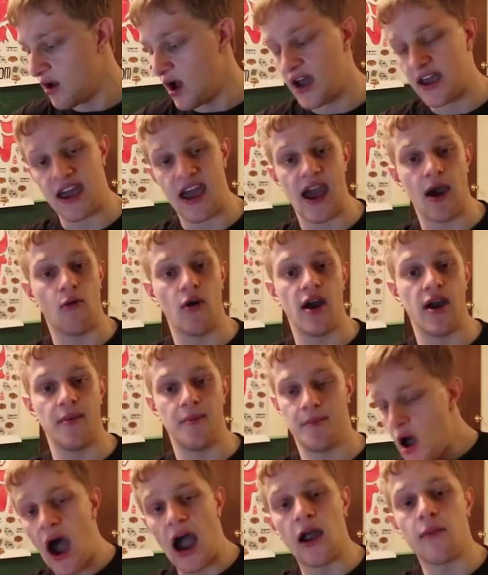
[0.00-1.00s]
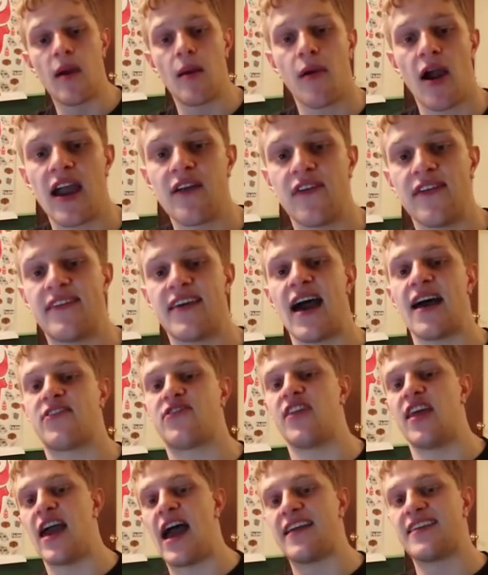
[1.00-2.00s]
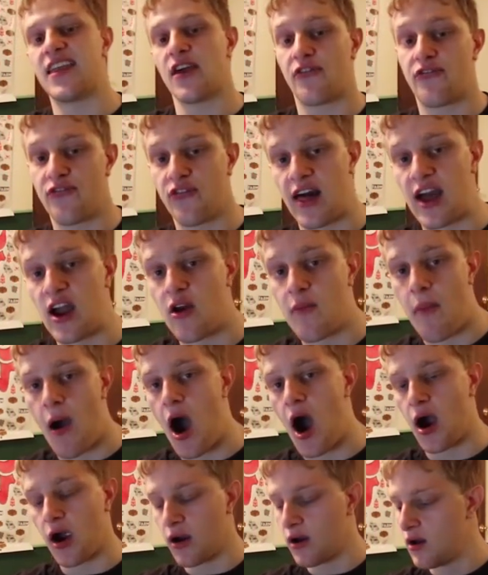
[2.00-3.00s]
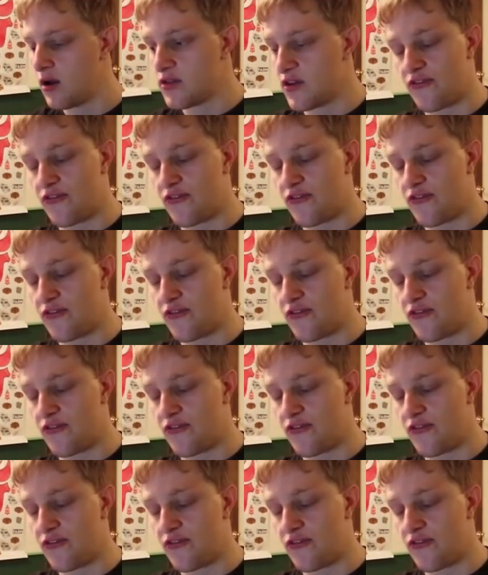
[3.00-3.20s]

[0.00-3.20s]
I can't wait. I remember I even tested it. I did a flair bar.